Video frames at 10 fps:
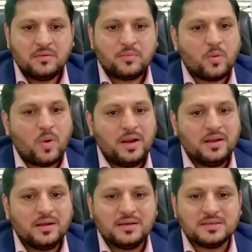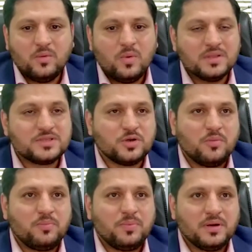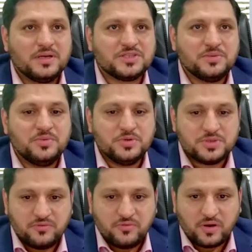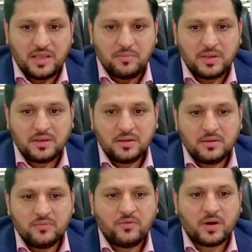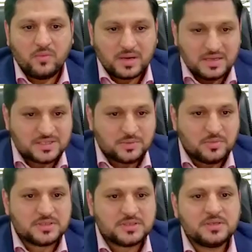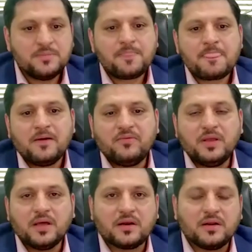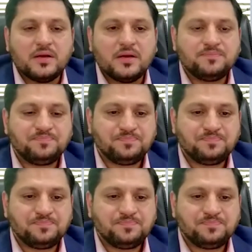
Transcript: provide a one-stop distribution for gaming for our customers. We are,